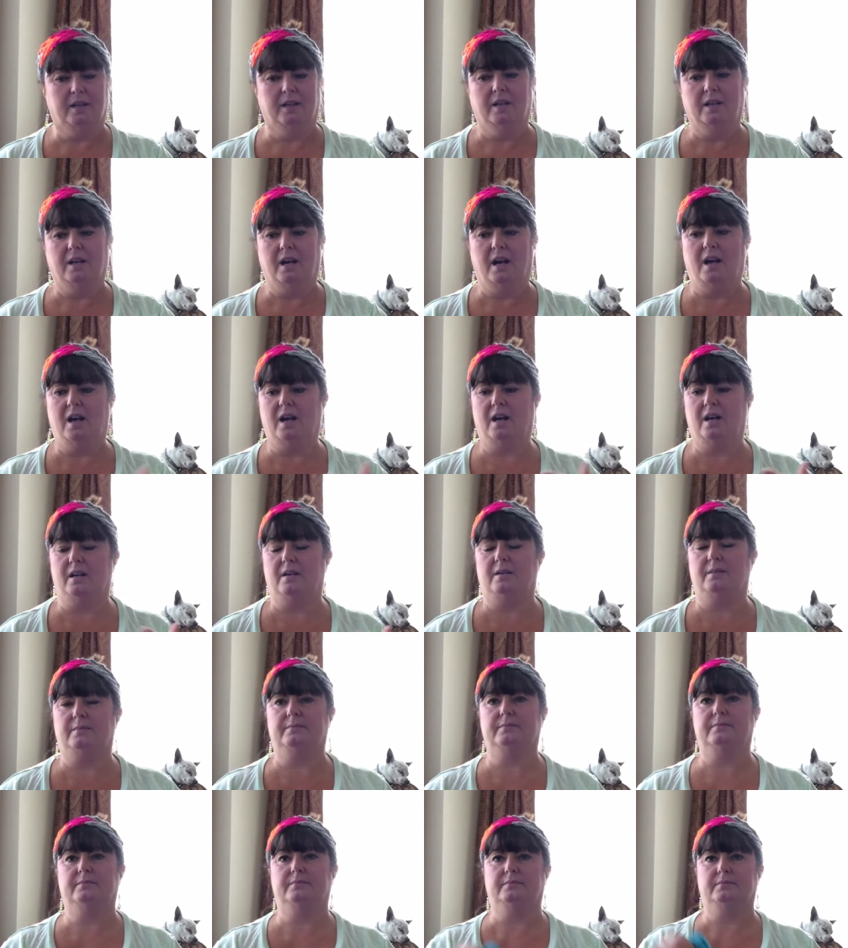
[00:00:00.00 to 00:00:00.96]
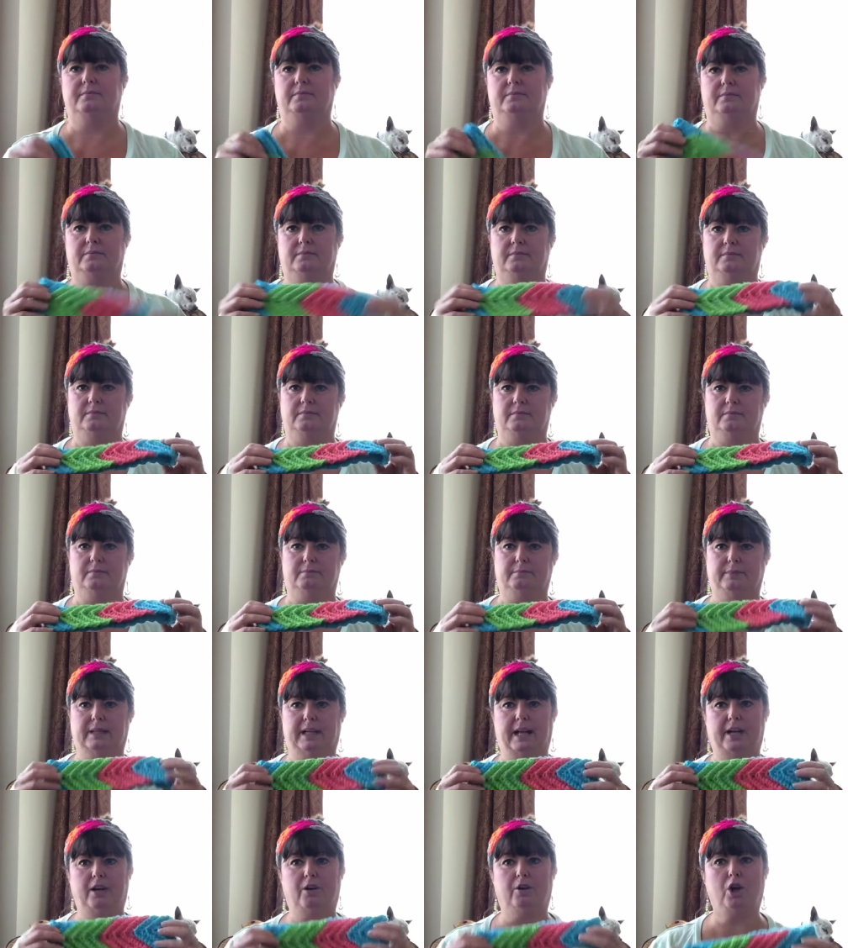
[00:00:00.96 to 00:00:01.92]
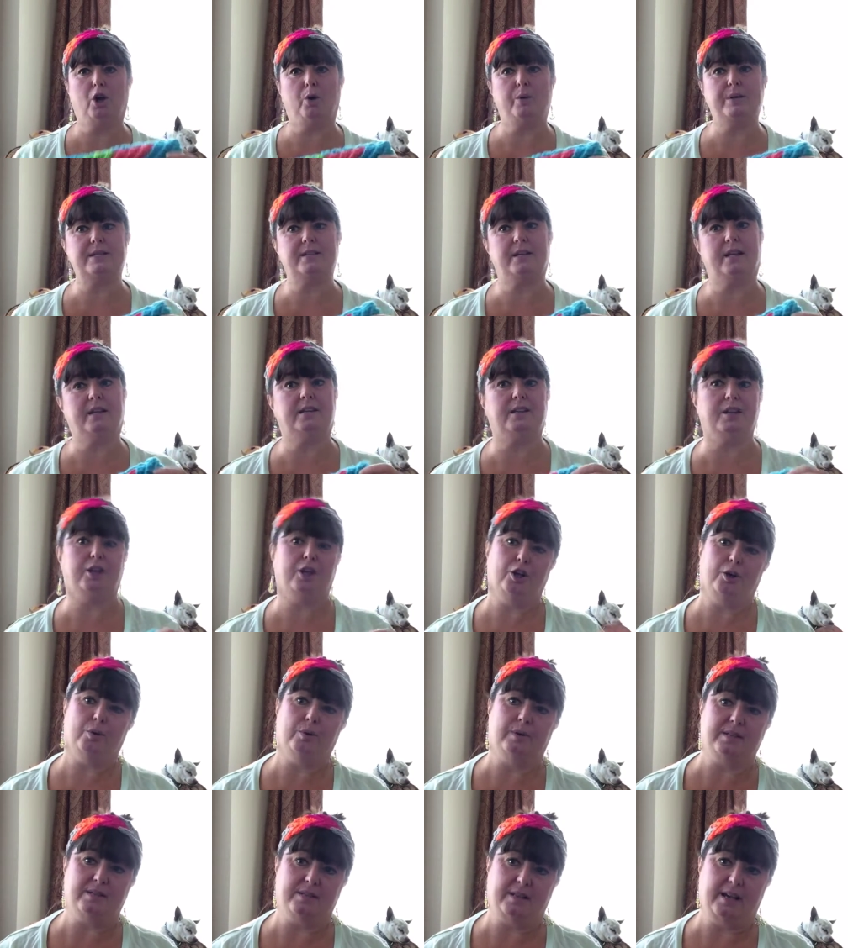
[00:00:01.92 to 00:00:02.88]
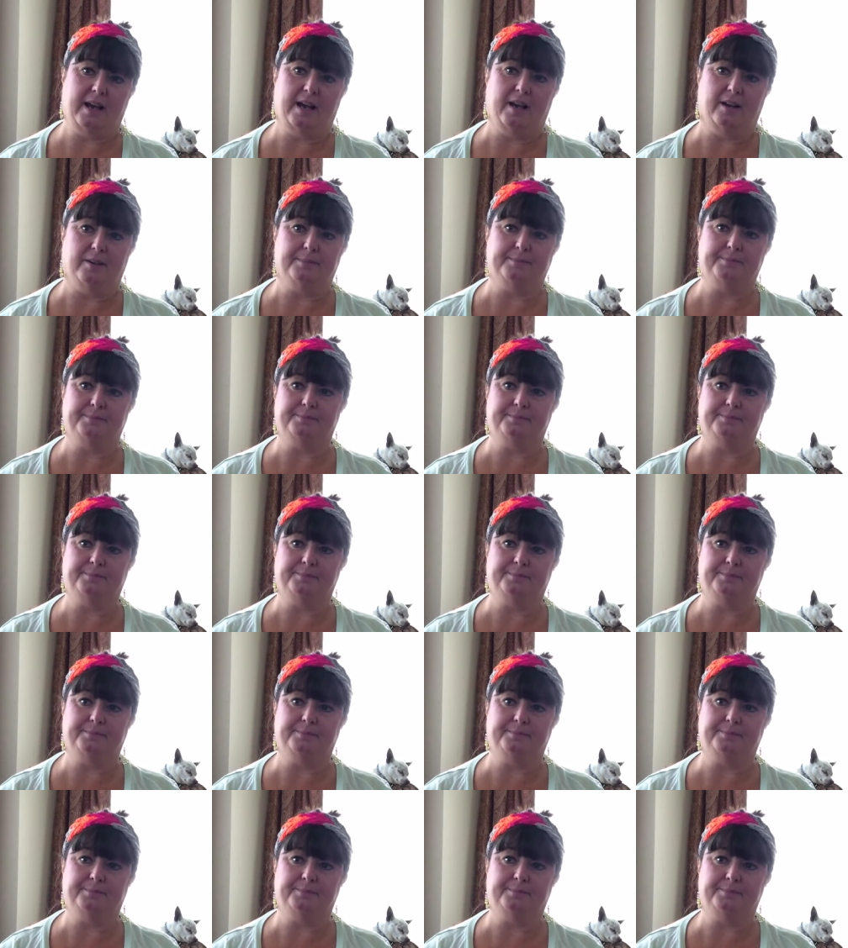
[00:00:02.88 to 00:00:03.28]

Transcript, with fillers: um, but I don't always get the new ones out.